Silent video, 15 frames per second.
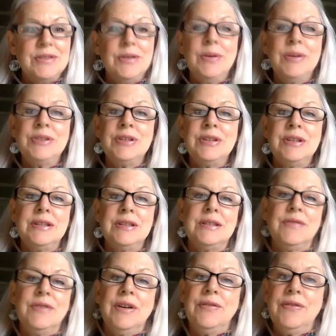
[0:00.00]
The question is,
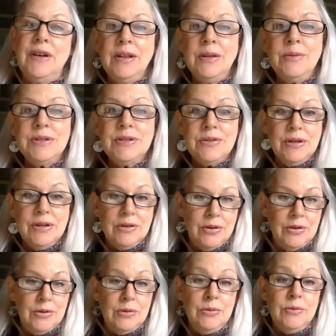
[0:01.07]
if I follow a strict
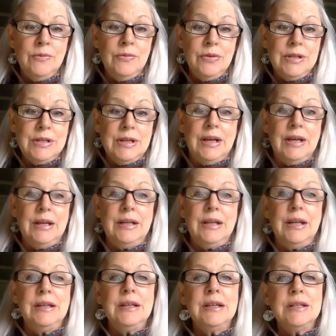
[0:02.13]
gluten-free diet
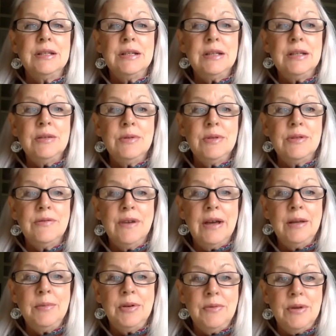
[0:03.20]
and continue with the
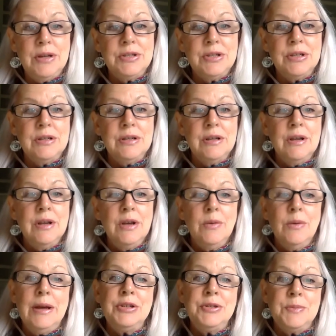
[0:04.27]
vitamin
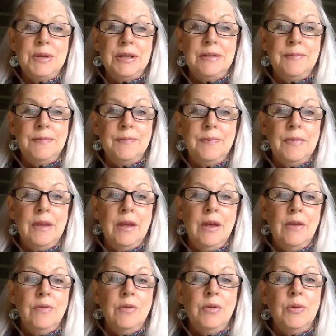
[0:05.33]
regimen
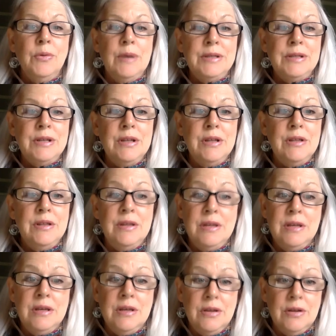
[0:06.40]
for the rest of the
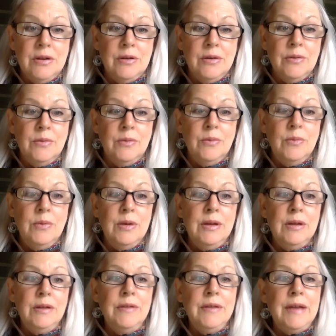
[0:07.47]
year,
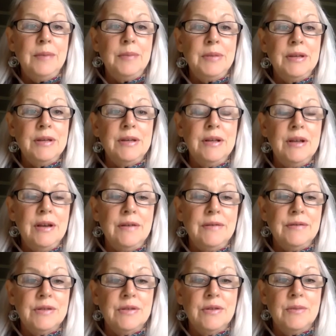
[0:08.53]
will that be enough
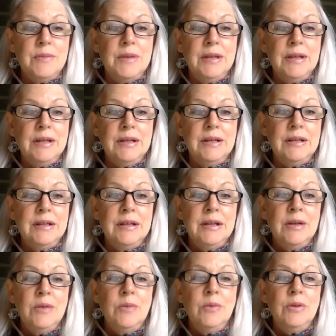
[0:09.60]
so that my gut
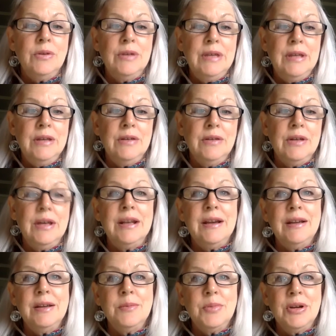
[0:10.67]
will heal and I
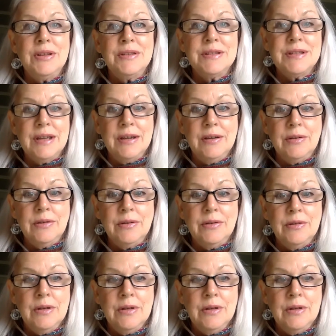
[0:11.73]
can break the cycle?